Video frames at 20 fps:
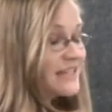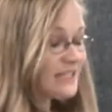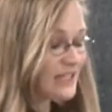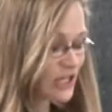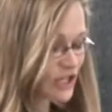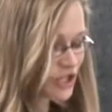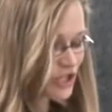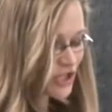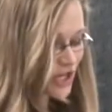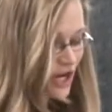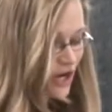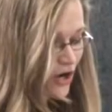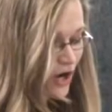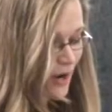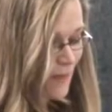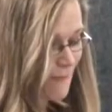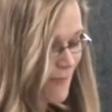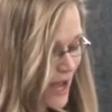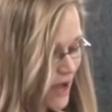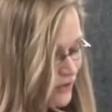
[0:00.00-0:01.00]
is the
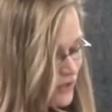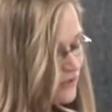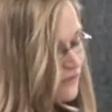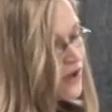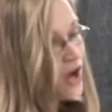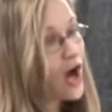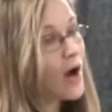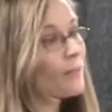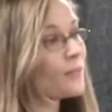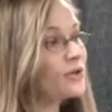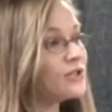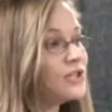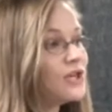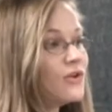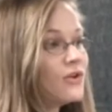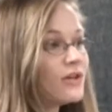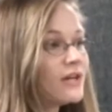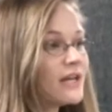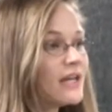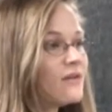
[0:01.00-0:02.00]
sheer amount of
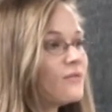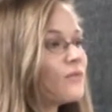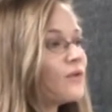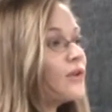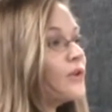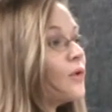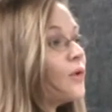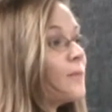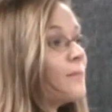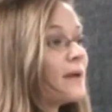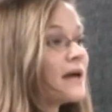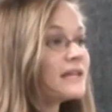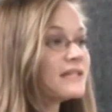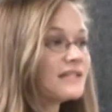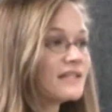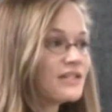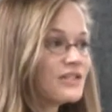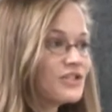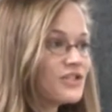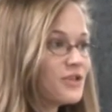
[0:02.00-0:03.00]
opportunity for your
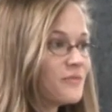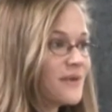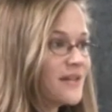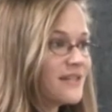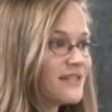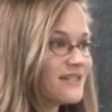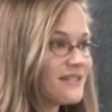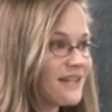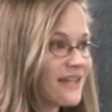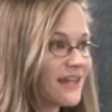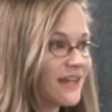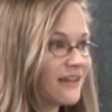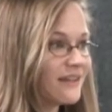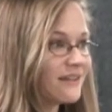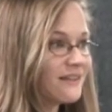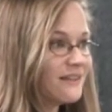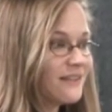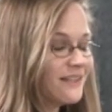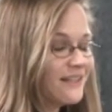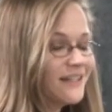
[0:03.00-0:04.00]
message to be
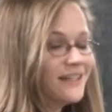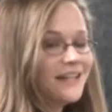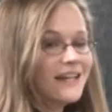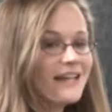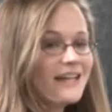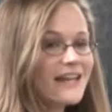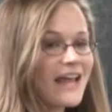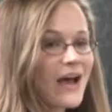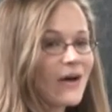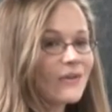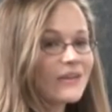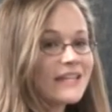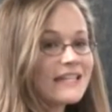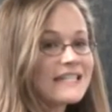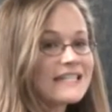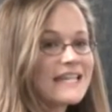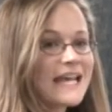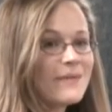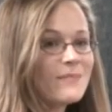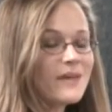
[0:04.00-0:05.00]
seen. Now,
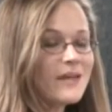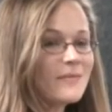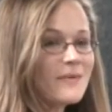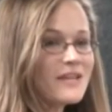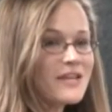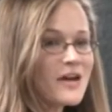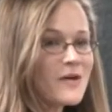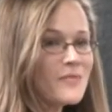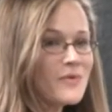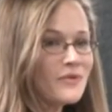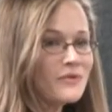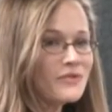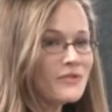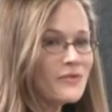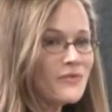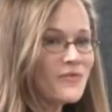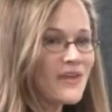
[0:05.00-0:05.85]
let's say BPW's new